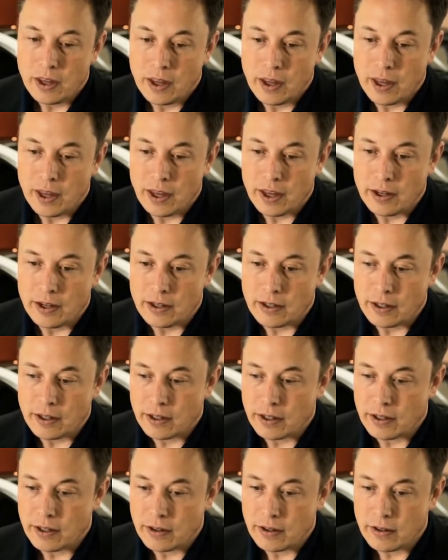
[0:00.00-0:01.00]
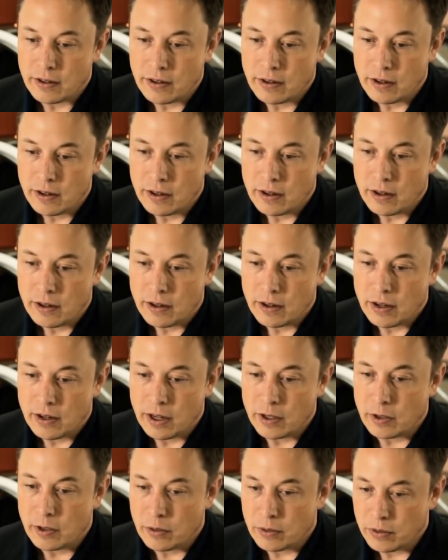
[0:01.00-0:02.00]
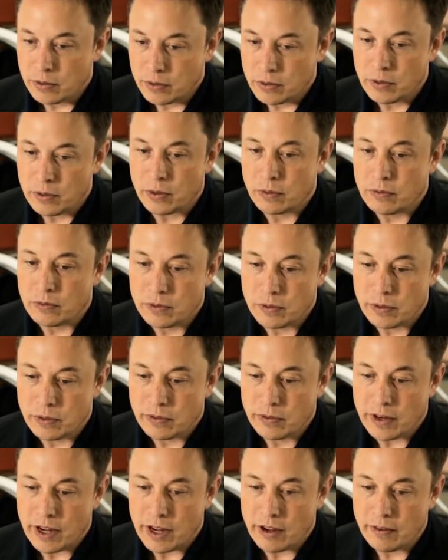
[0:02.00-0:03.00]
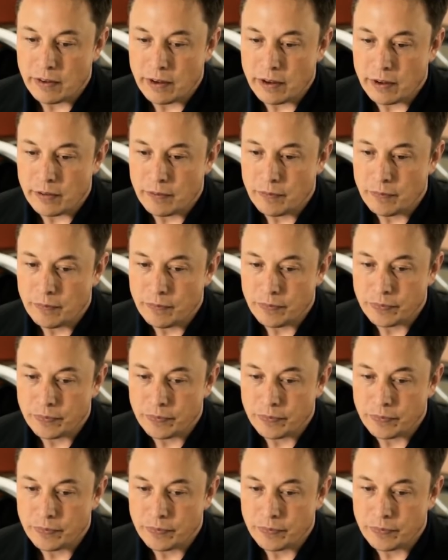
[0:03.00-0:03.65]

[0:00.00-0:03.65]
and you sort of have a